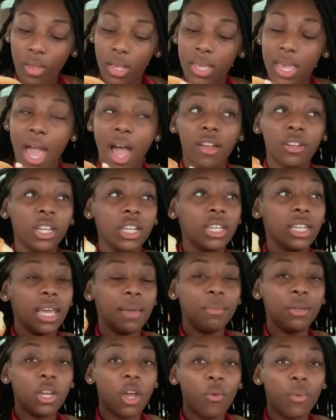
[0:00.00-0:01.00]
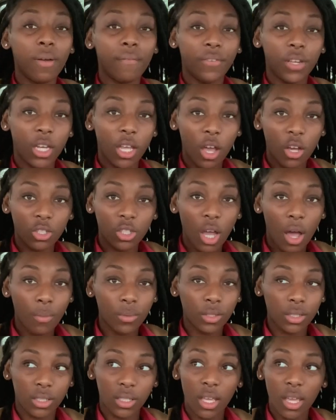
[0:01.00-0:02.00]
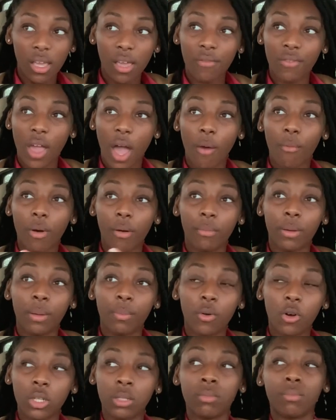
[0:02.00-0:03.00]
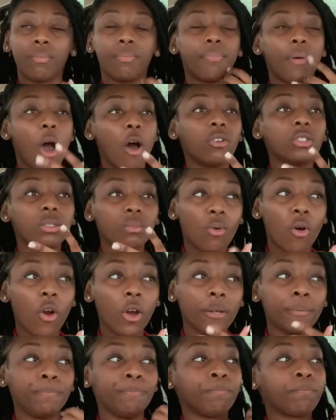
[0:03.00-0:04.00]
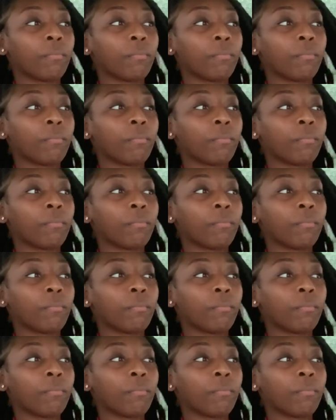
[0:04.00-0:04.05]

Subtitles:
Y'all need to let me know what videos y'all want to see. If y'all want me to post more,